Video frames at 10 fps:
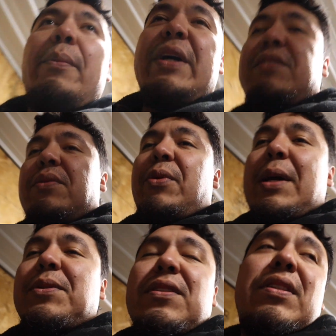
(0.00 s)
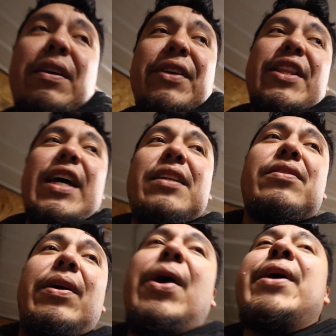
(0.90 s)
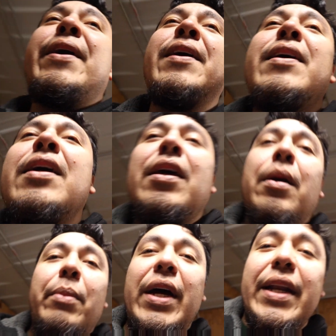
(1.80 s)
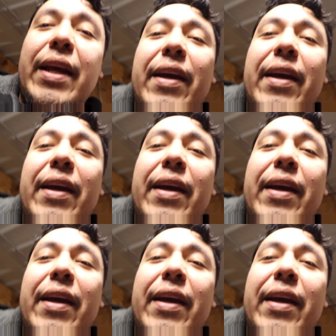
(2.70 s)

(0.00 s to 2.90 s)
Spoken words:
amount of reps and stuff like that. So, but